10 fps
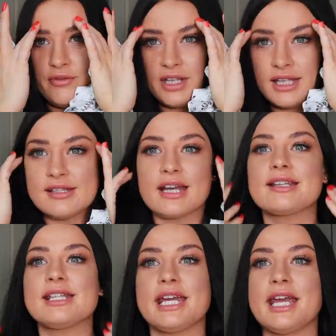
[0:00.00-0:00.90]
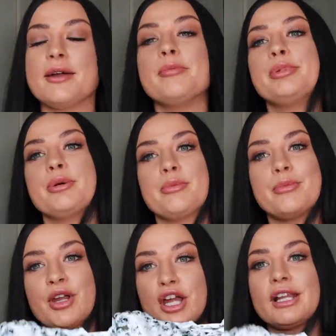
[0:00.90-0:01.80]
feeling sexy, but
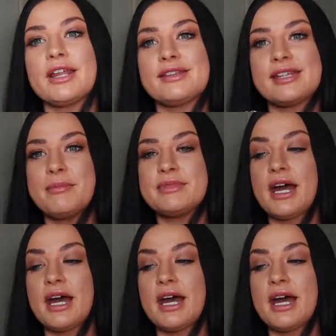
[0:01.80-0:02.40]
girly at the same